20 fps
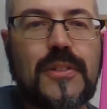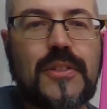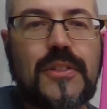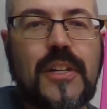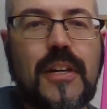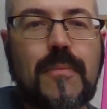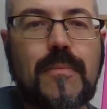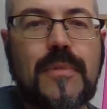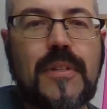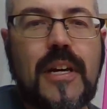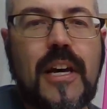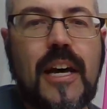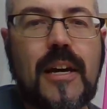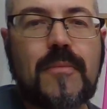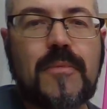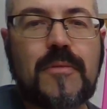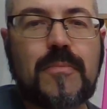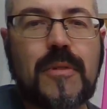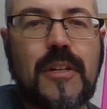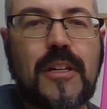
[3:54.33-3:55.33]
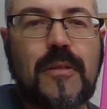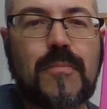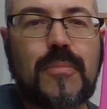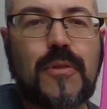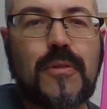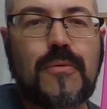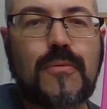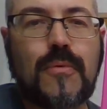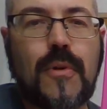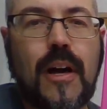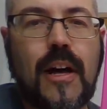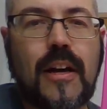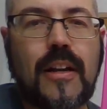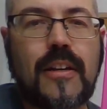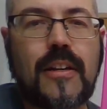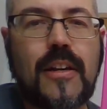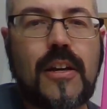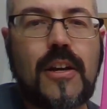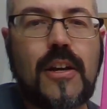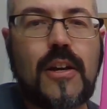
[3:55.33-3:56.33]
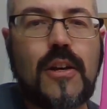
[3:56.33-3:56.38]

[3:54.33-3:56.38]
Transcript: sometimes people run.